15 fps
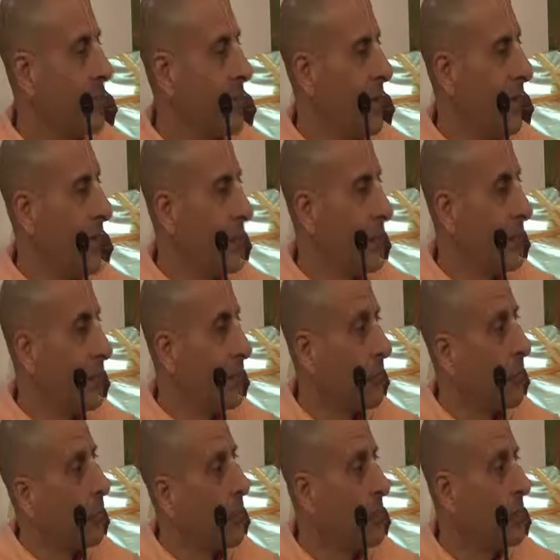And
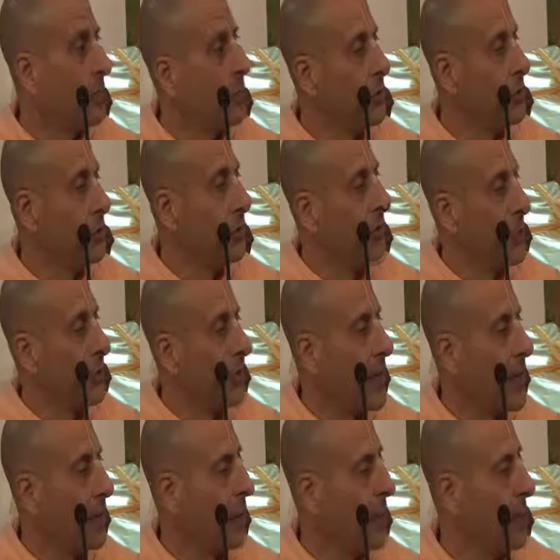for 1 year, you can
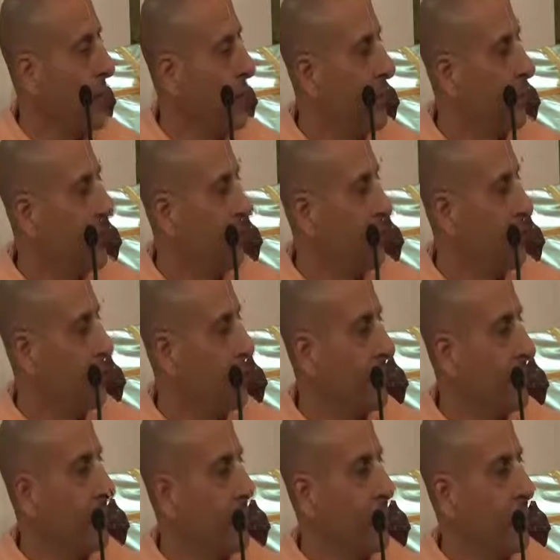examine me.
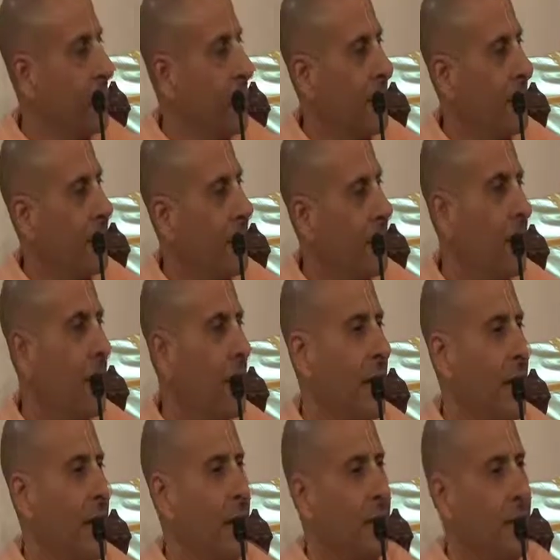And
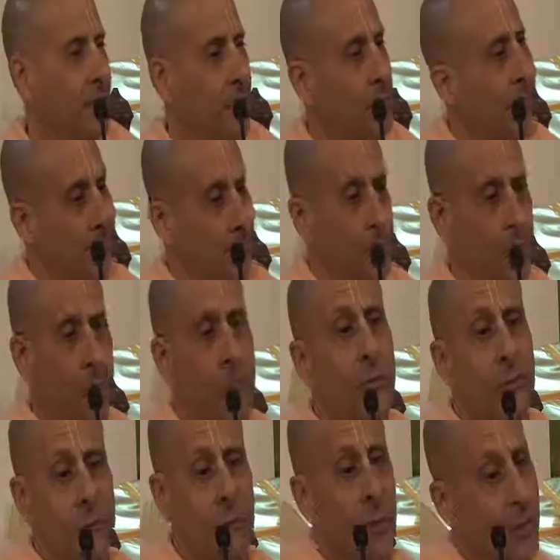today, I'm not your
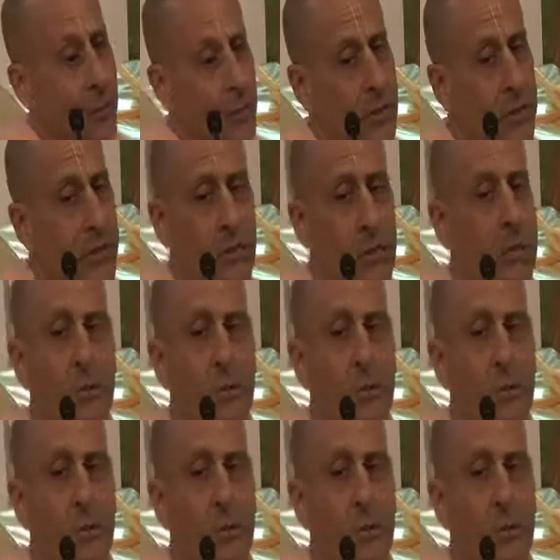guru, but I'm just giving